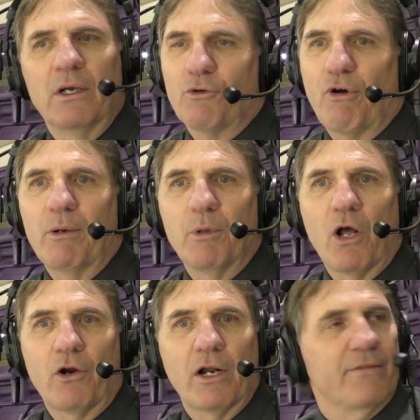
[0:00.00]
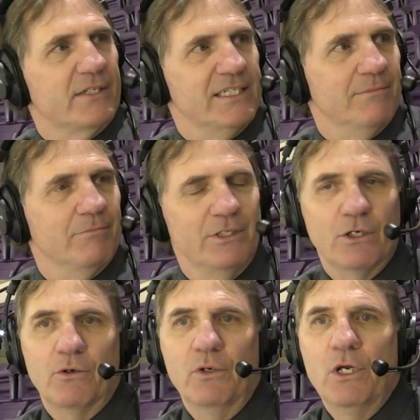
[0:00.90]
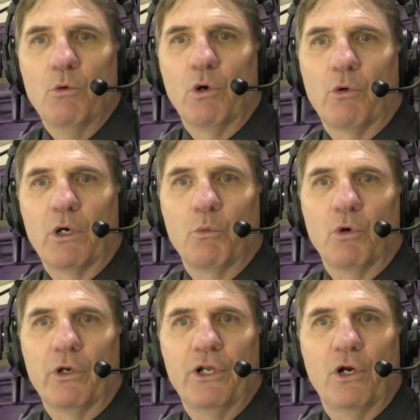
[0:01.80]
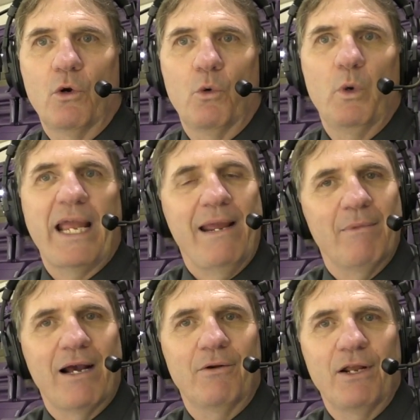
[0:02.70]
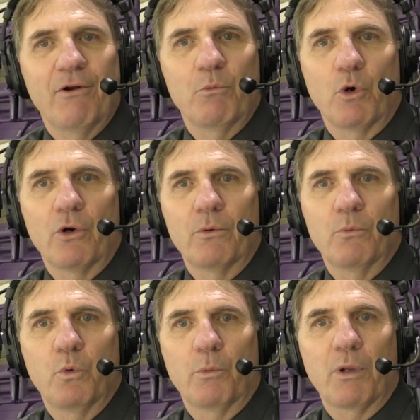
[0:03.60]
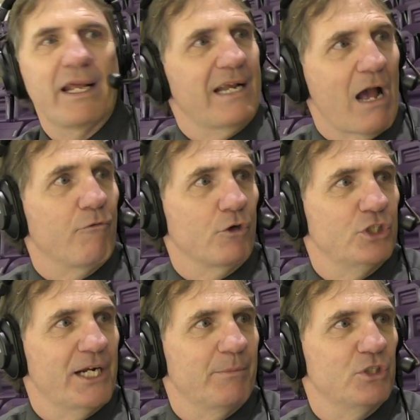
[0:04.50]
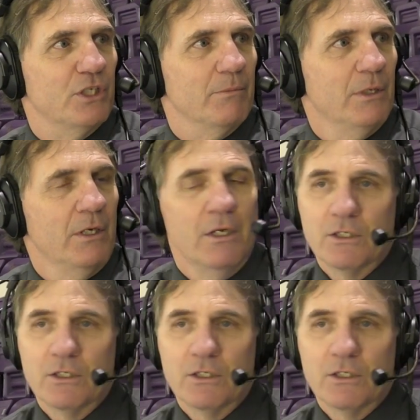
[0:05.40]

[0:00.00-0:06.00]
Incredible heart on the team. You know, we're, we're, we're you know we came down here and we're we're playing now for a championship. Yep.